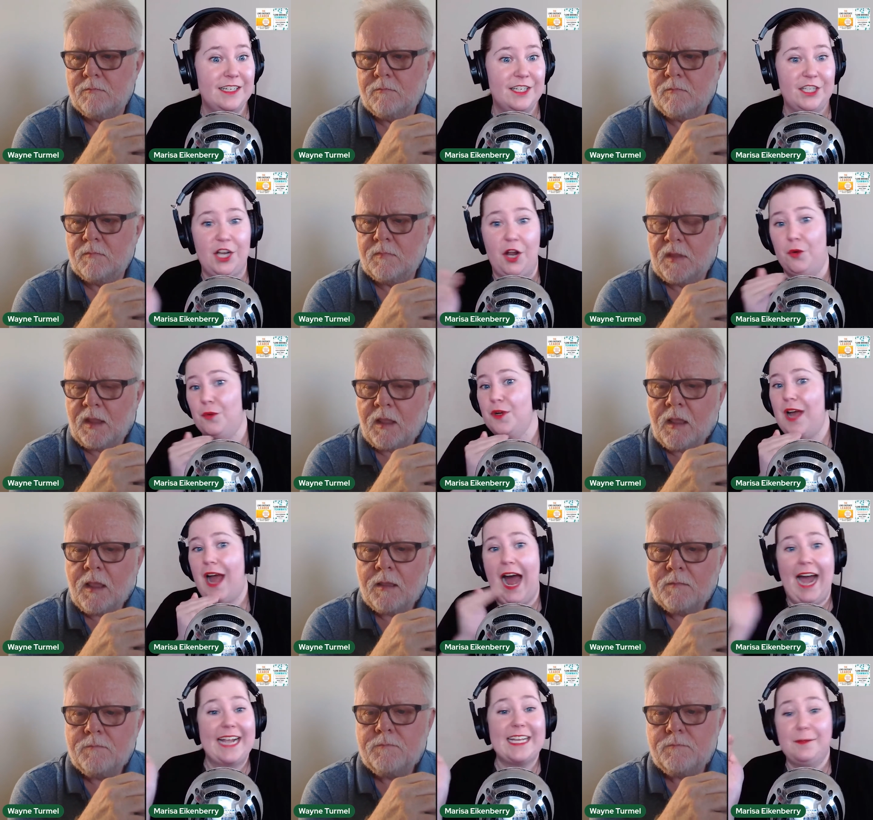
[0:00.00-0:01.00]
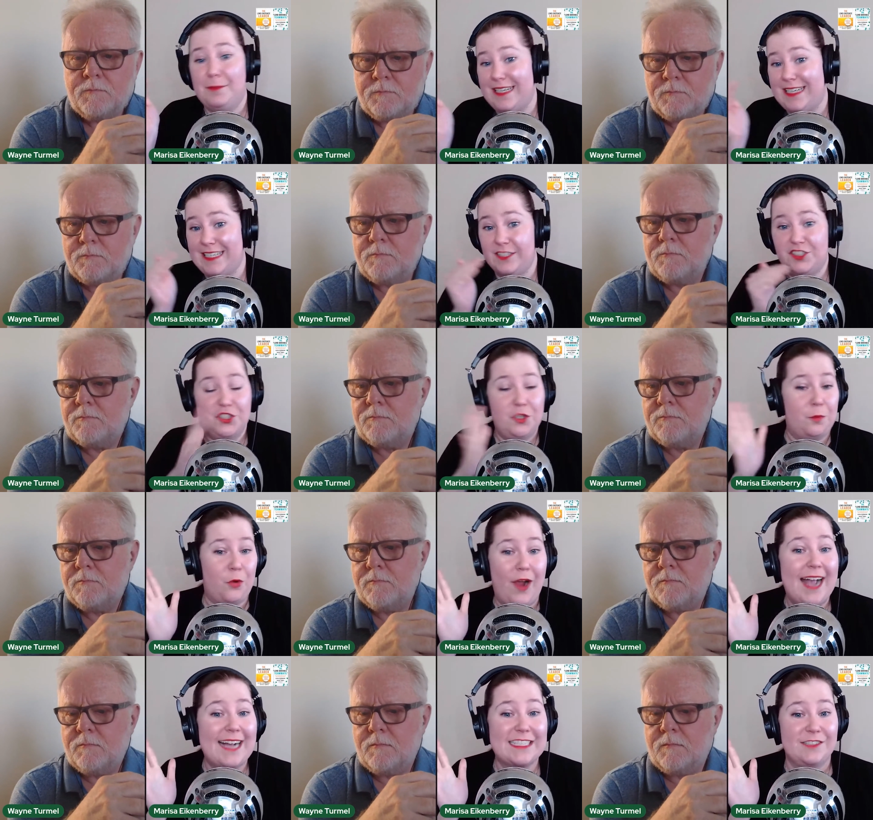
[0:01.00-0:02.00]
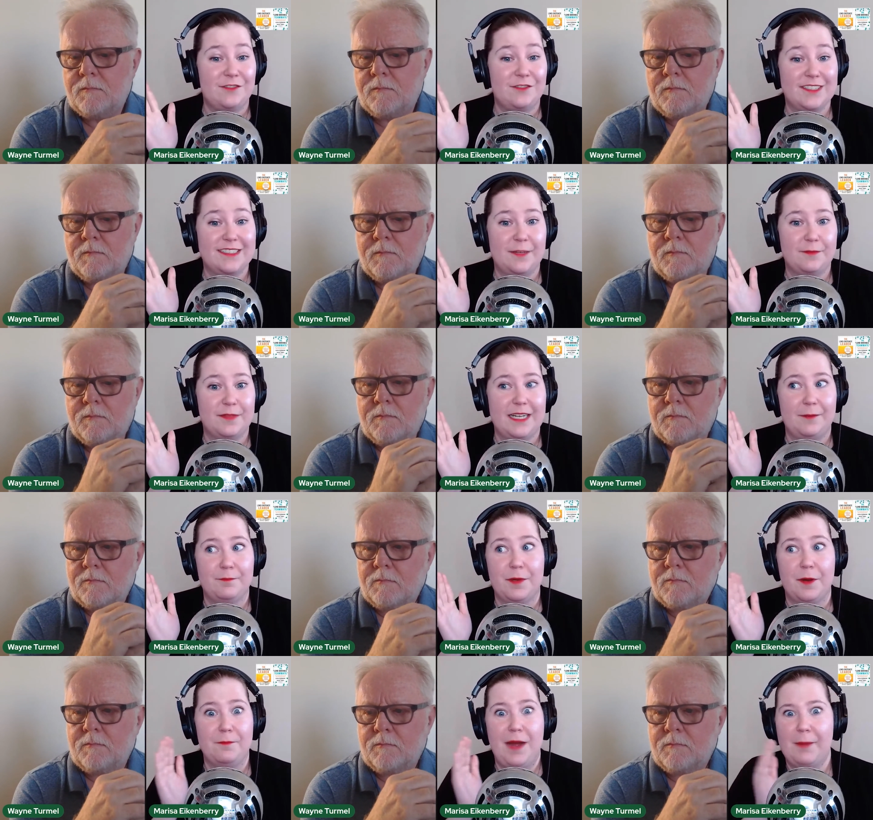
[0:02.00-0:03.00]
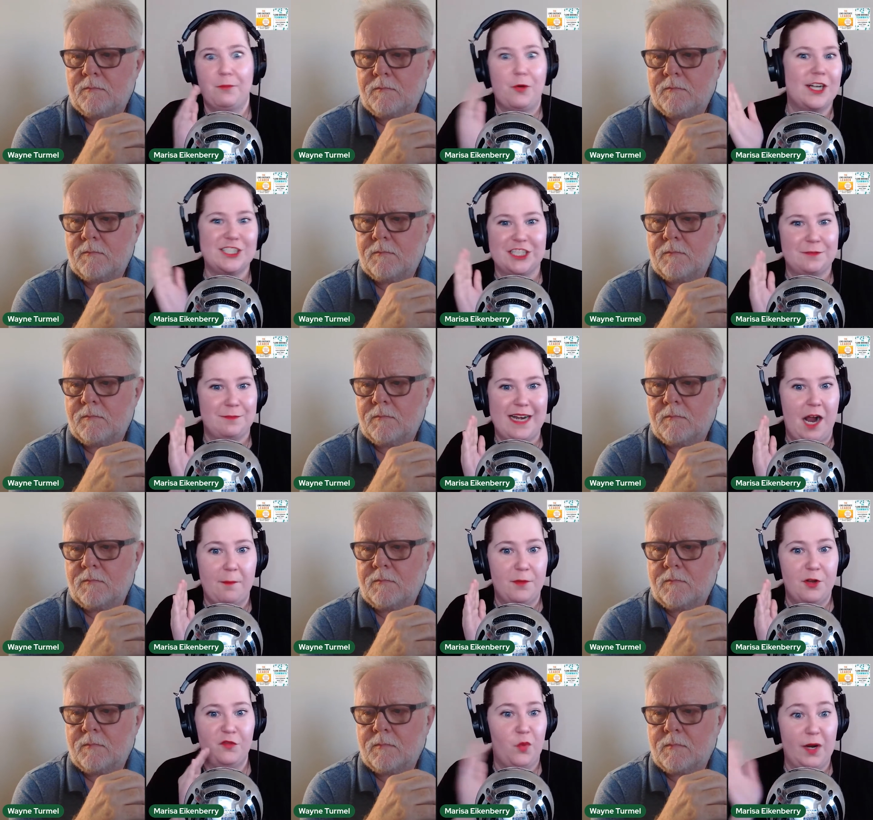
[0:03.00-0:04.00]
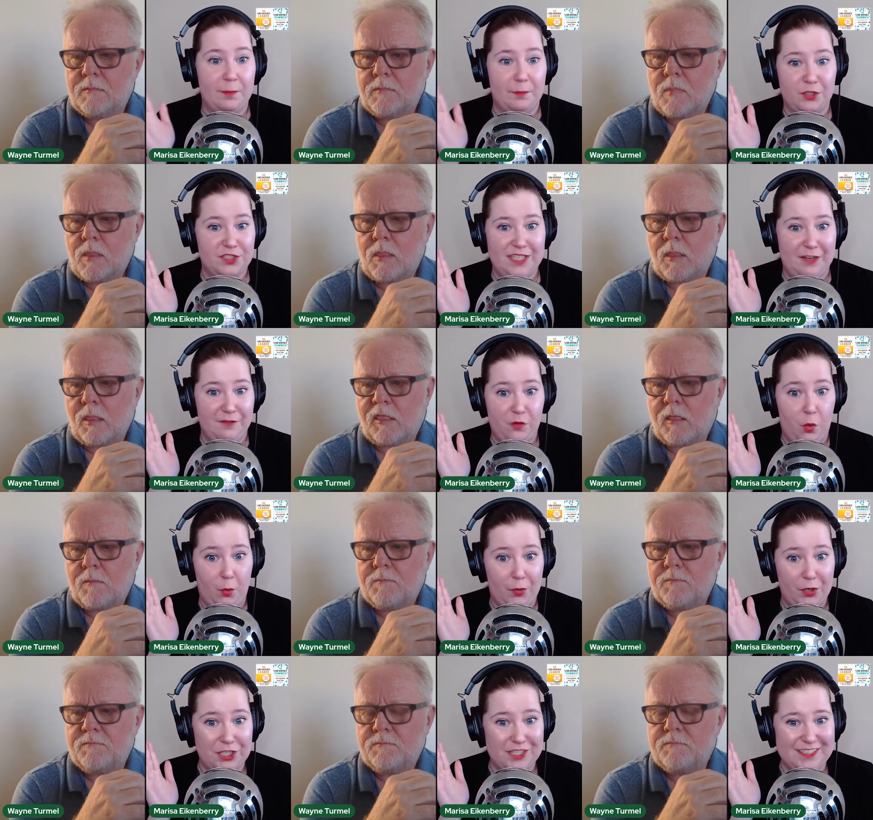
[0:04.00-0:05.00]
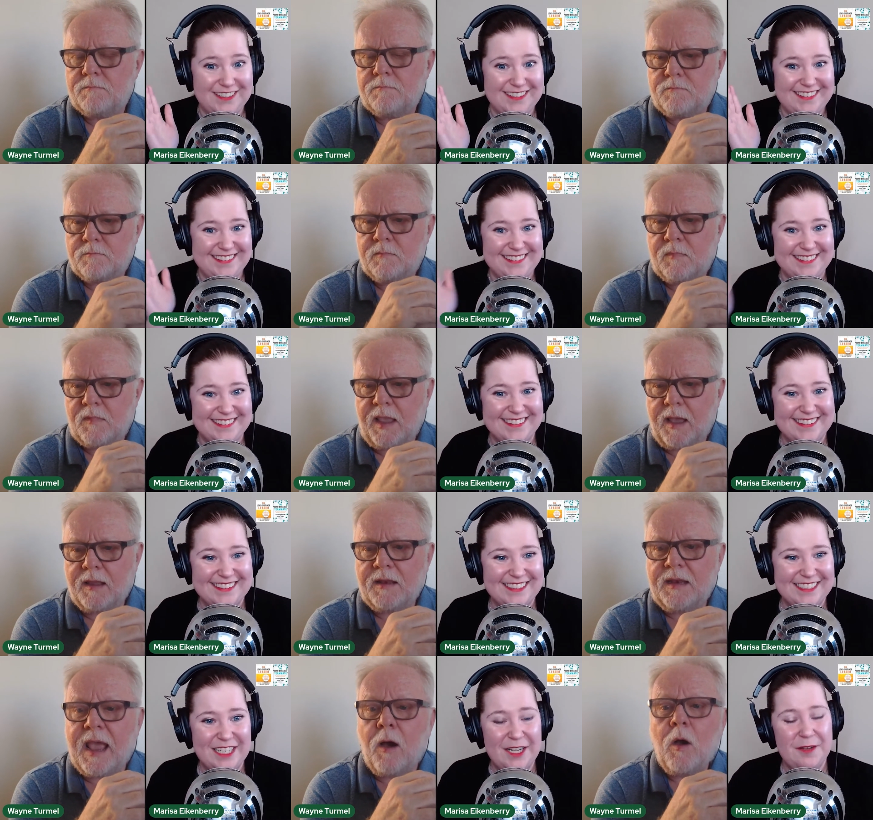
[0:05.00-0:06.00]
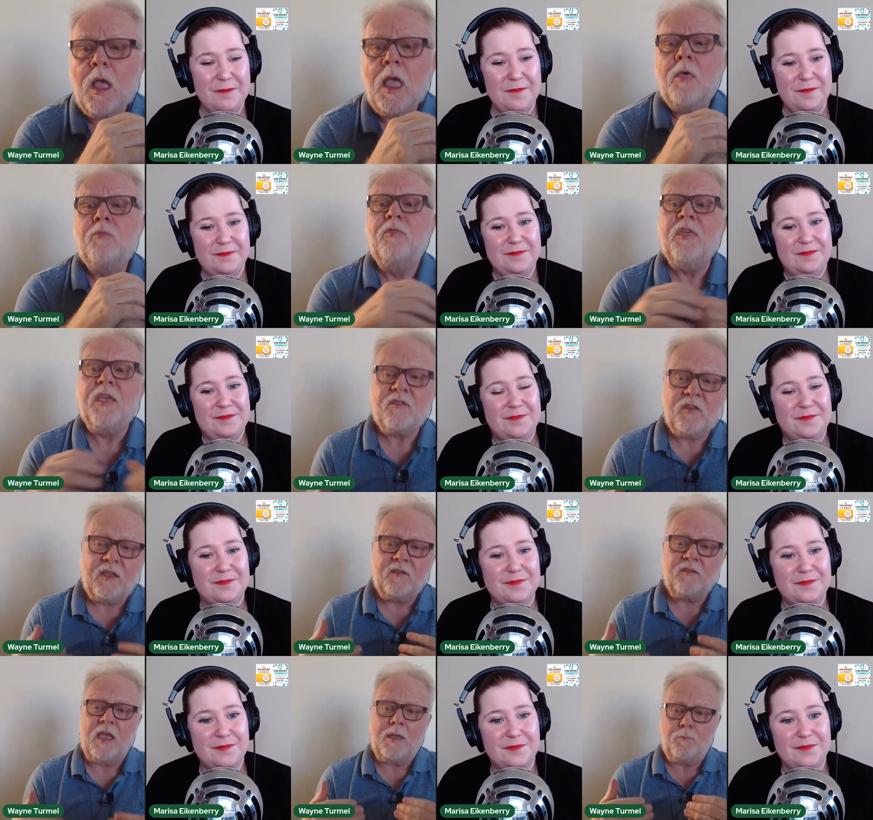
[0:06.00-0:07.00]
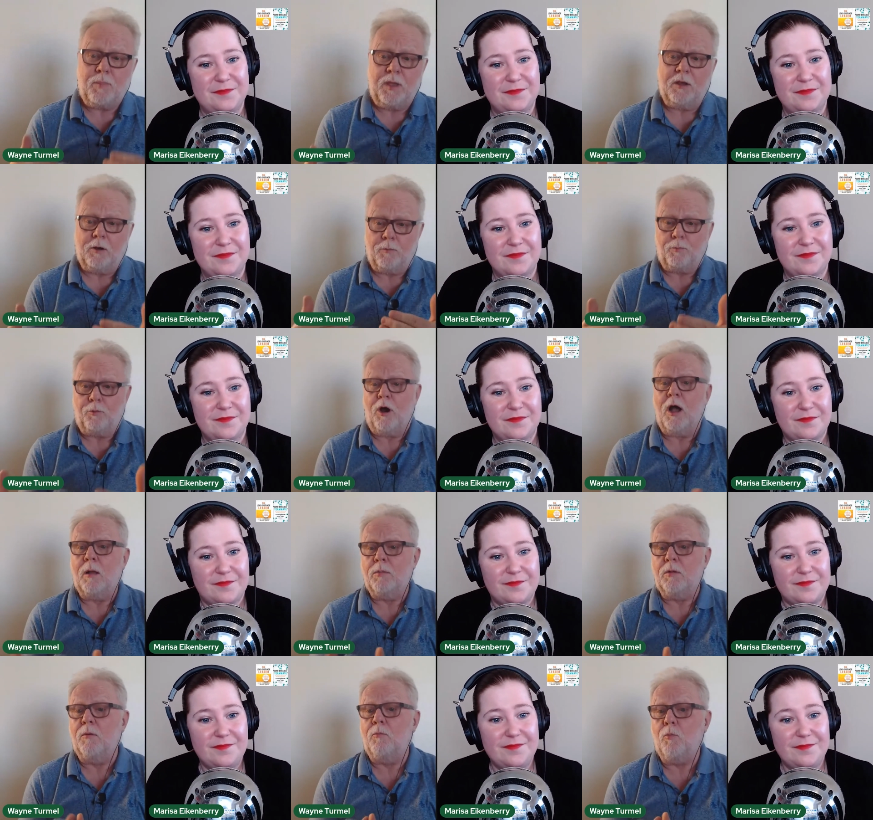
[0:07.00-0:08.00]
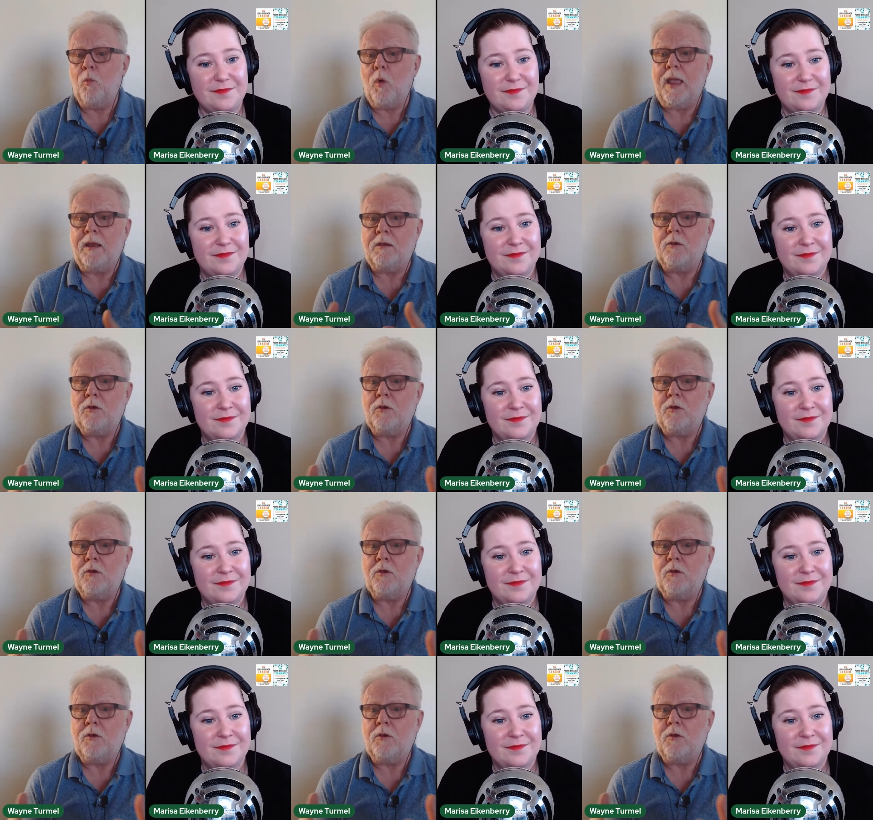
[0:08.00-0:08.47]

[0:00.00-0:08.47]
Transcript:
Speaker 1: You know, I can be super active on something, but my project may not move 1% forward.
Speaker 2: Yeah. Now, this is a bigger problem when